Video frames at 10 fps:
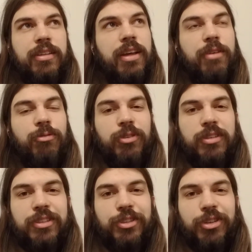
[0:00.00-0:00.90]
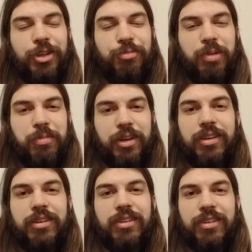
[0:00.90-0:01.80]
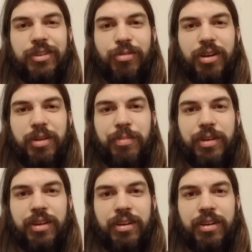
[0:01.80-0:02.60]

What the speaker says: really stretched my mind quite a bit.